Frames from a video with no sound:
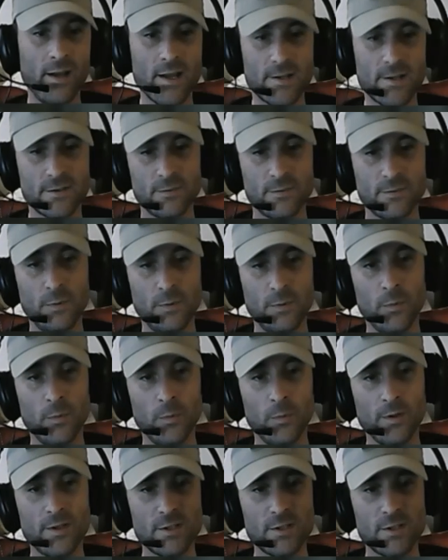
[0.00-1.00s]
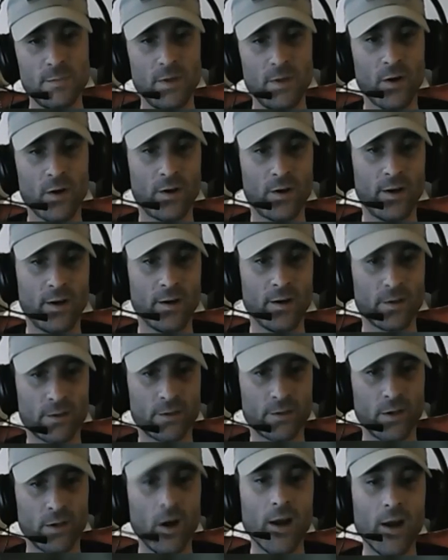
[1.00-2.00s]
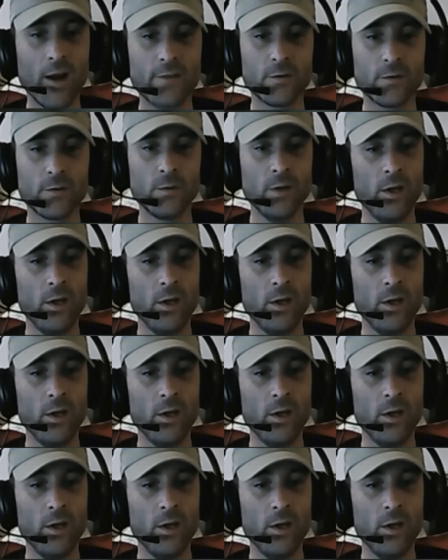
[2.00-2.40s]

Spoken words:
Alright, yes, we want this to be our character. Alright,